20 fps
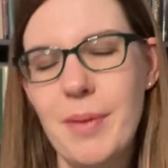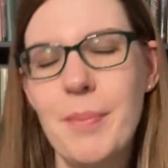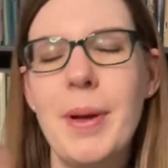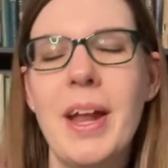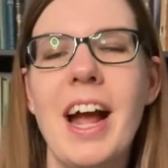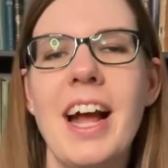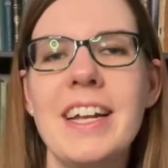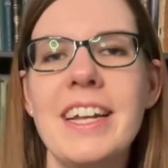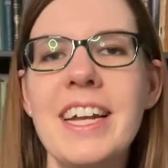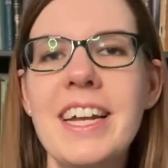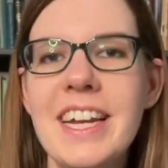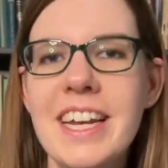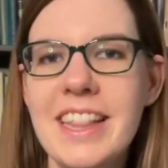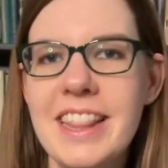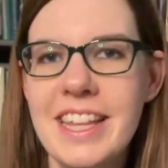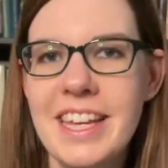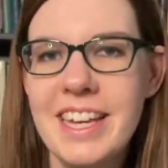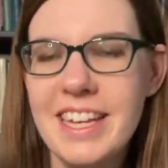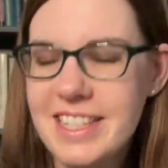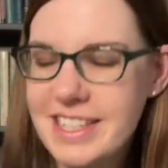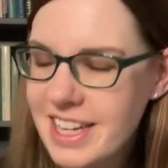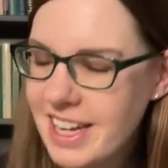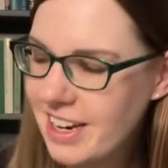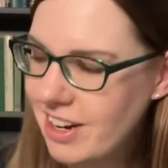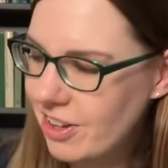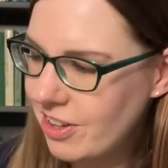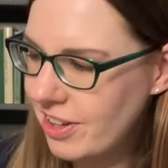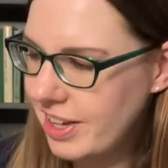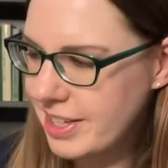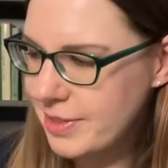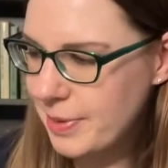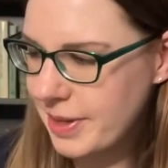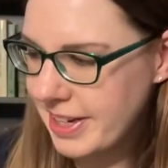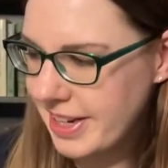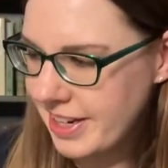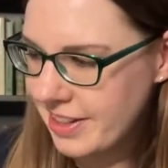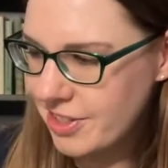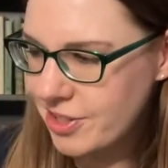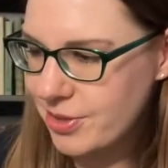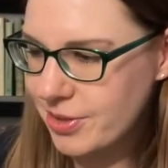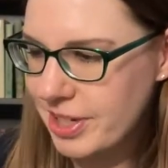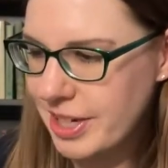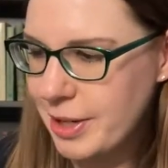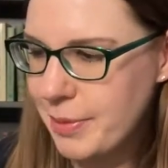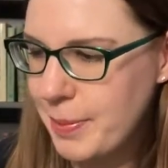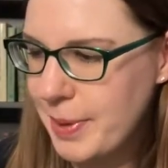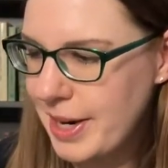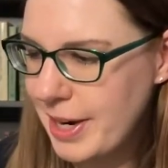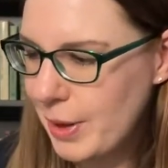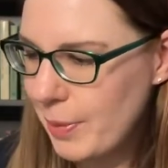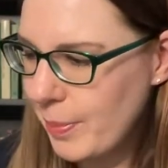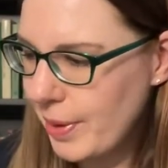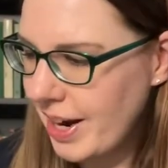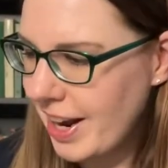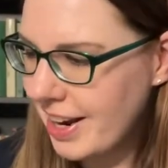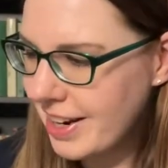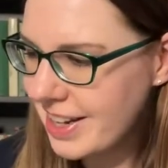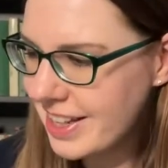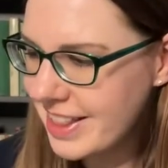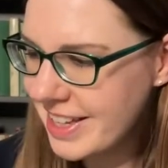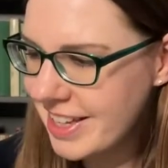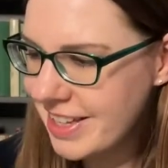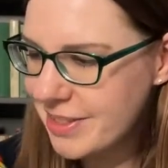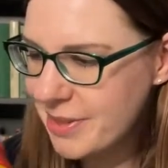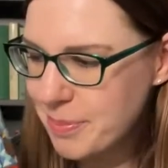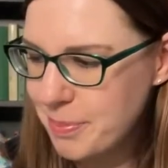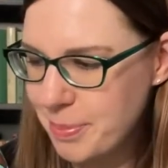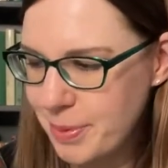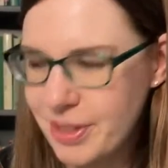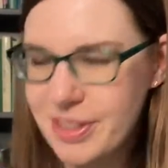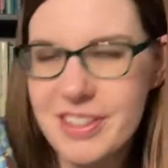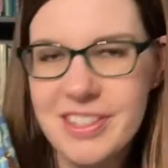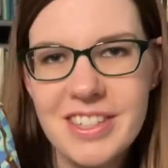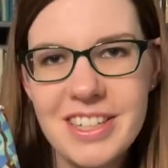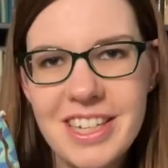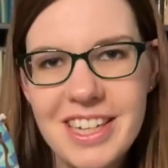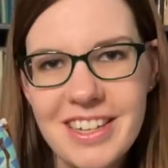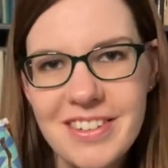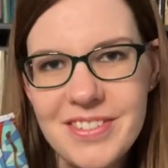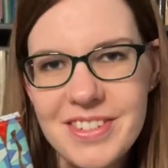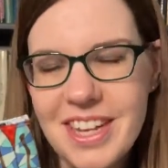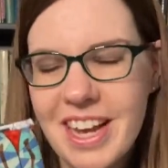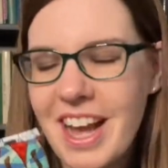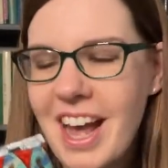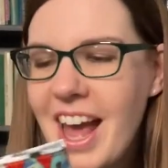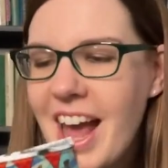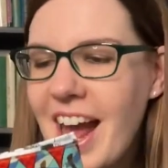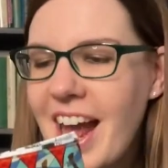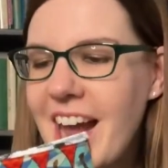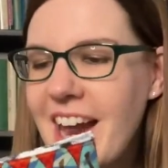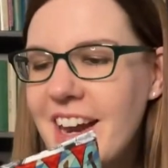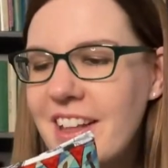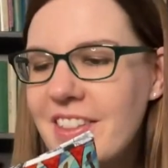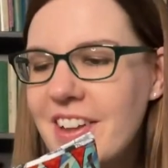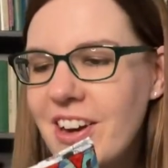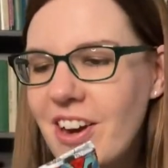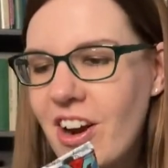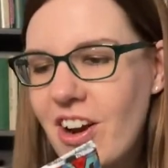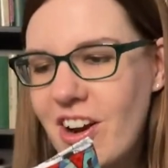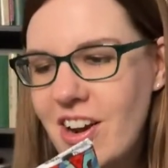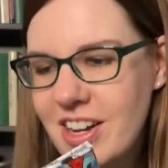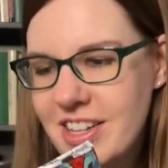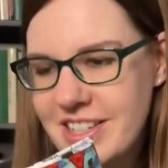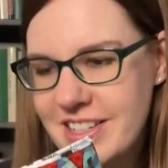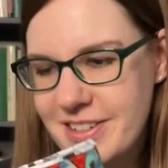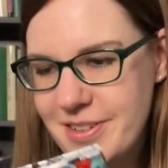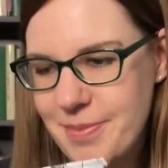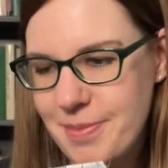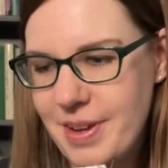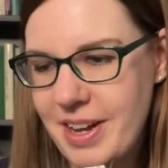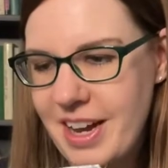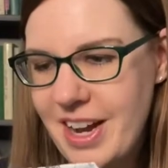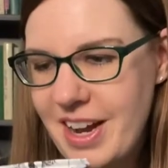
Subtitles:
but I did get these, and I'll explain kind of the story in a minute, but I got these book sleeves and they're awesome.